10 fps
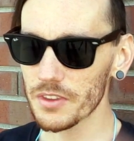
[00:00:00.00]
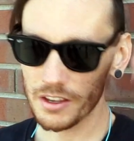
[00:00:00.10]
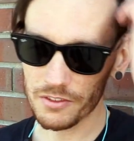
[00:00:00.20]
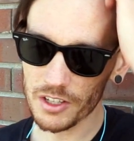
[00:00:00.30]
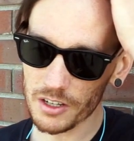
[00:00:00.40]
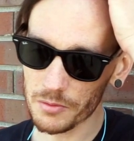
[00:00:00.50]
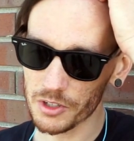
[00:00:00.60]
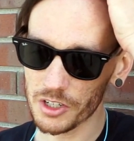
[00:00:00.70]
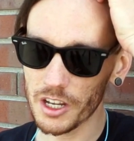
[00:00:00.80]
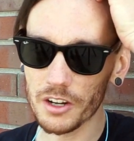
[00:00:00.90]
feel like I'm
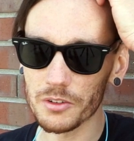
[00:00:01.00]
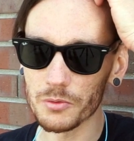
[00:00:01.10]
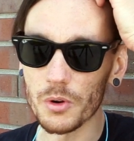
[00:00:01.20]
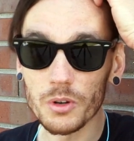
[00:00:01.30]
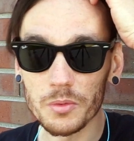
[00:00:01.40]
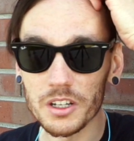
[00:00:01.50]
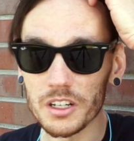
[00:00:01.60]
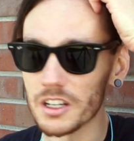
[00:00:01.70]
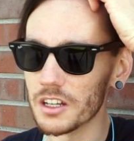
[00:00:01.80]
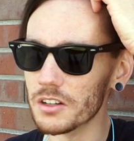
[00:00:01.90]
learning how to rollerblade
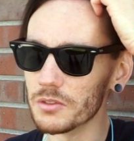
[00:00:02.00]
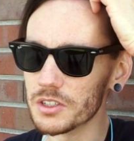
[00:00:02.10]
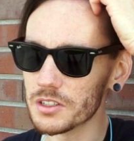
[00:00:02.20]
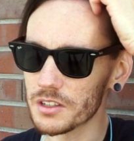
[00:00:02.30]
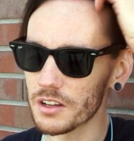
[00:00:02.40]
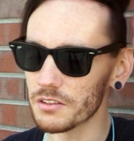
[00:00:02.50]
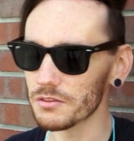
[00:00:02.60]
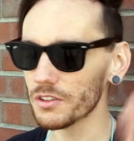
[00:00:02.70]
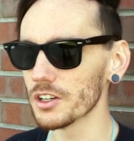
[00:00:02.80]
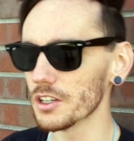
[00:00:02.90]
again, which is kind of
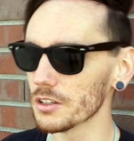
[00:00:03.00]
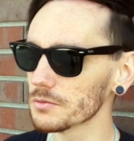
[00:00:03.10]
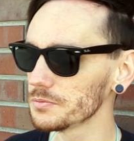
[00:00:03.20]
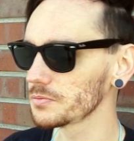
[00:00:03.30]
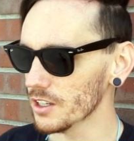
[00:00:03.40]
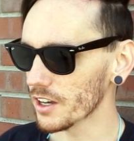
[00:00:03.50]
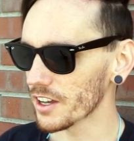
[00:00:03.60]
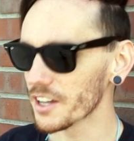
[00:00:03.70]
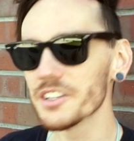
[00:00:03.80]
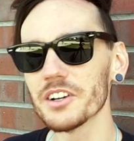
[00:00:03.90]
funny.
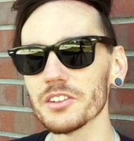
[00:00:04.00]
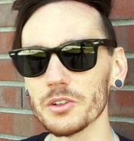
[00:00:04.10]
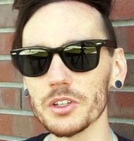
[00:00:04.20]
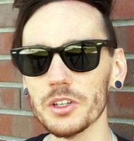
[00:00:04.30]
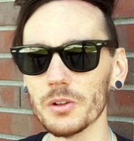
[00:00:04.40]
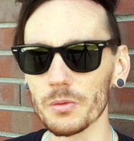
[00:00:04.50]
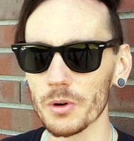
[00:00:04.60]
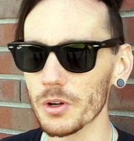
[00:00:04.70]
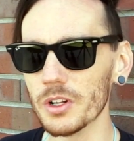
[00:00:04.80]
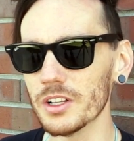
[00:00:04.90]
I tried a little heel
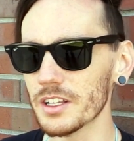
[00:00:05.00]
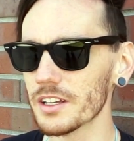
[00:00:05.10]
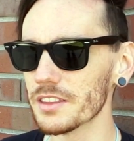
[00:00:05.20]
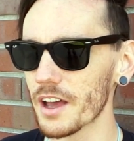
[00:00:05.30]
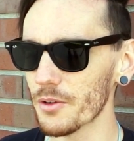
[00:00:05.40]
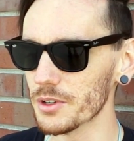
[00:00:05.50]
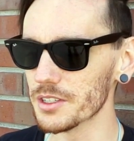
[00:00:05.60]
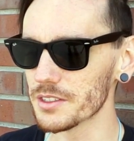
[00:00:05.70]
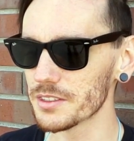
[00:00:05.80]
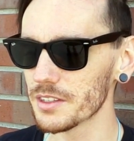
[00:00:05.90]
roll, and that
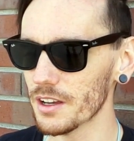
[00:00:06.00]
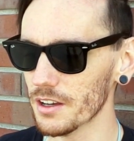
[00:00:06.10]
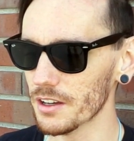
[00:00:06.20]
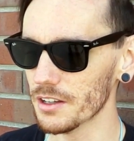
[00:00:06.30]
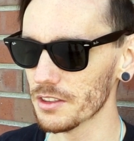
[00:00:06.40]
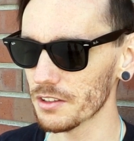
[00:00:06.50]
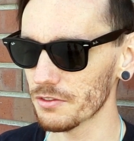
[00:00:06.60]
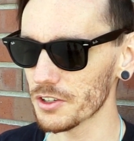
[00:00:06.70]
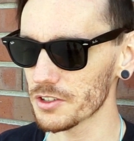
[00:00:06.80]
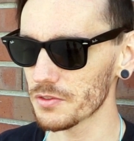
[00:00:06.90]
was, the
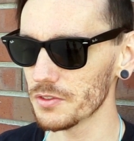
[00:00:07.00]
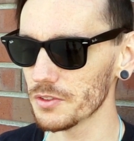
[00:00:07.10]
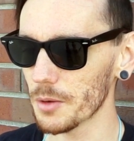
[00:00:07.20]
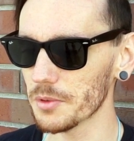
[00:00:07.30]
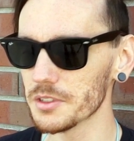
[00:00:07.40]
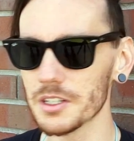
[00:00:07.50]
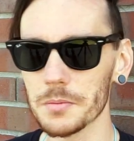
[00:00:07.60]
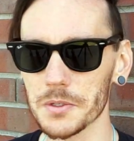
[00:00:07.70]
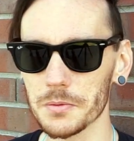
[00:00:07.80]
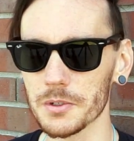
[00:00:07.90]
first couple
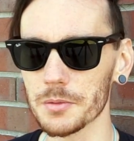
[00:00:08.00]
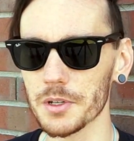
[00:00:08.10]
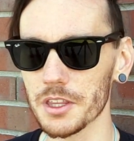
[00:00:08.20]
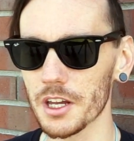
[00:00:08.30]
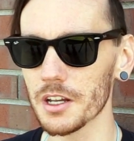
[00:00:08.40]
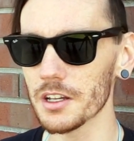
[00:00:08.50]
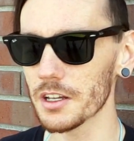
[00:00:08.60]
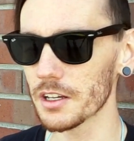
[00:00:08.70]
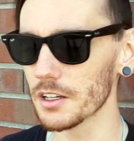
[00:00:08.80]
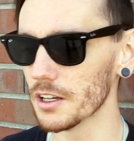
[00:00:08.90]
attempts were pathetic,
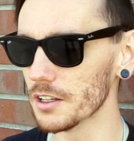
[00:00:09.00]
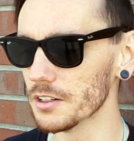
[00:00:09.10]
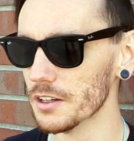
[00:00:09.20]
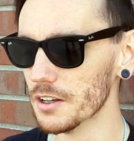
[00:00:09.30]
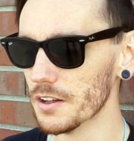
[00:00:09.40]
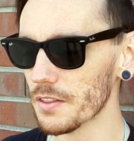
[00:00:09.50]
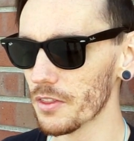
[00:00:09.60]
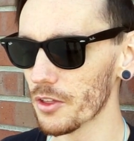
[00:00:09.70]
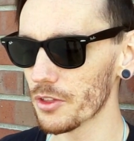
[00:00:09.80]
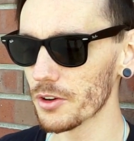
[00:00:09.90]
and
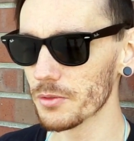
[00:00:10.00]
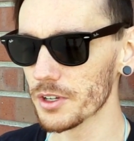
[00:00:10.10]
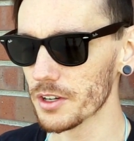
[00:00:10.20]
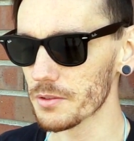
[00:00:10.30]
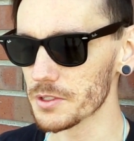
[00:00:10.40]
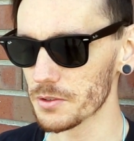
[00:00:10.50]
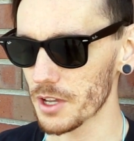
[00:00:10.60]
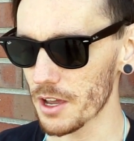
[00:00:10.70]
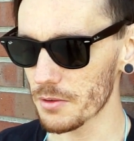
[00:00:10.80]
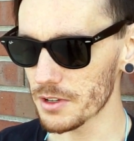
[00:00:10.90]
the third one I was
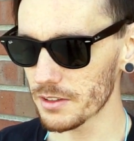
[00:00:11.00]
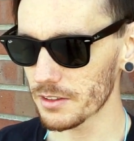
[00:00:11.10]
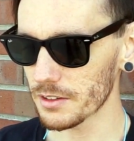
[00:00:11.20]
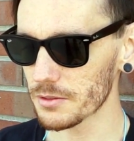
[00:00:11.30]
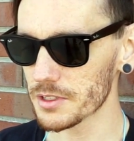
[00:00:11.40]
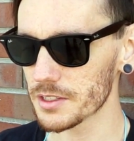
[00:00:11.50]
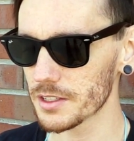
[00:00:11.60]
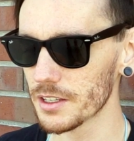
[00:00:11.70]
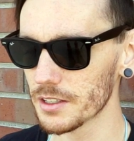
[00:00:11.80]
okay with. It was,